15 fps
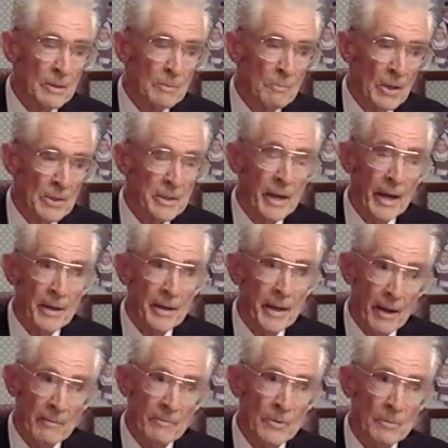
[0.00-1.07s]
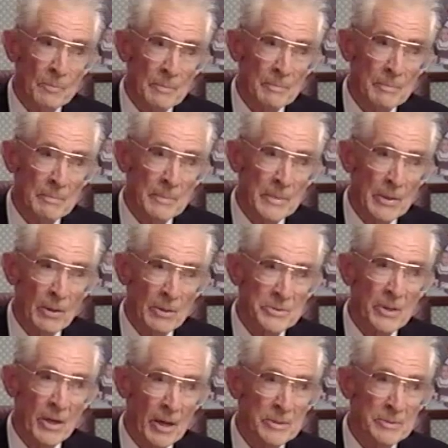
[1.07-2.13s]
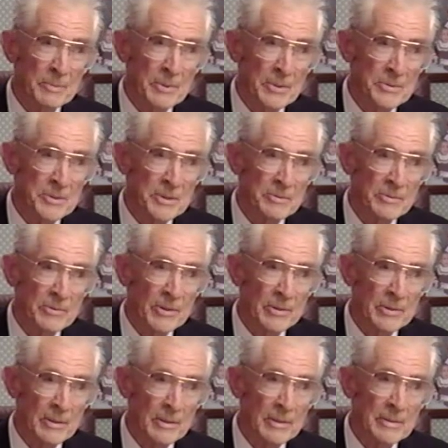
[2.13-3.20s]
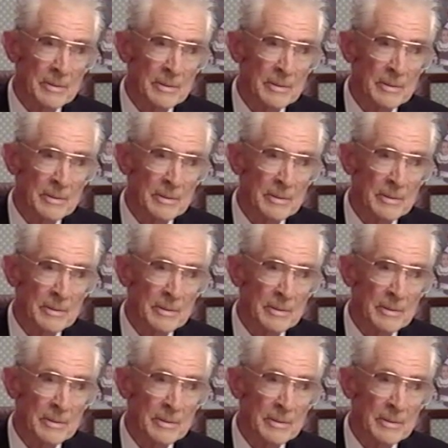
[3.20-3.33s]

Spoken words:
but can't have them because the husband is infertile.